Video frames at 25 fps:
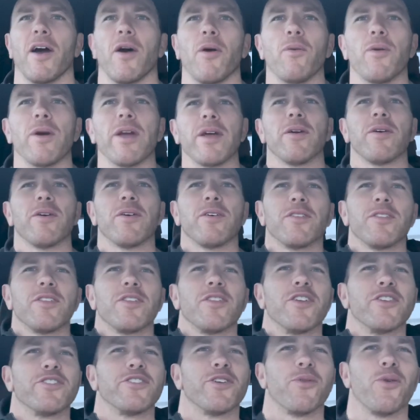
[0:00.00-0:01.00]

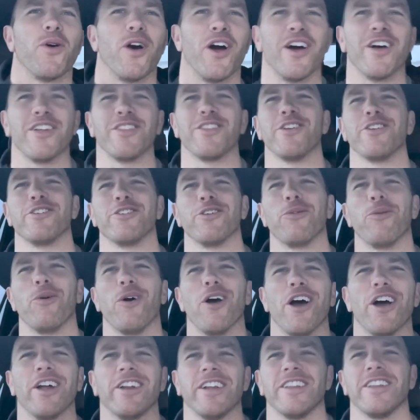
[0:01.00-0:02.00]
there's a
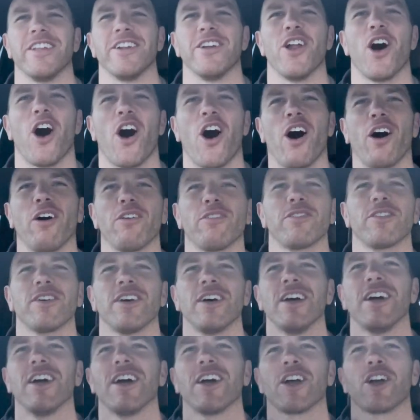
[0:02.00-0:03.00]
word in the north
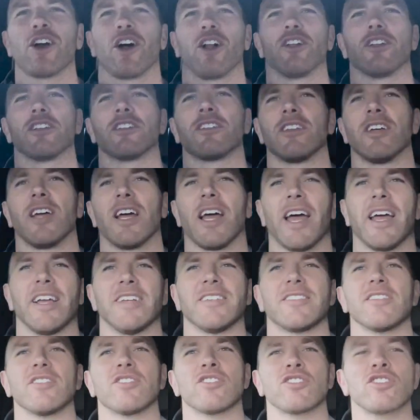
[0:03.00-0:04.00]
called
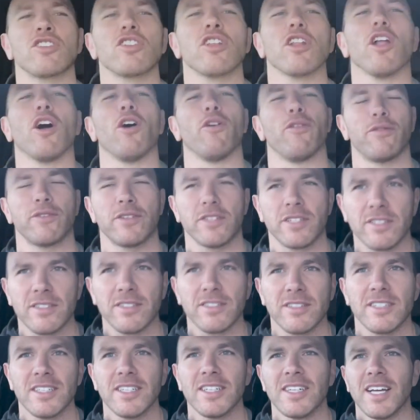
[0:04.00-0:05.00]
it's sloughed.
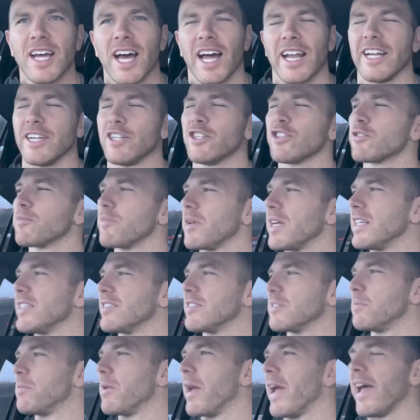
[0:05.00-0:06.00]
And it just means
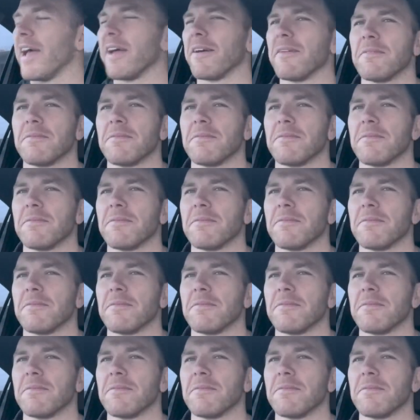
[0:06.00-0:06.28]
a bit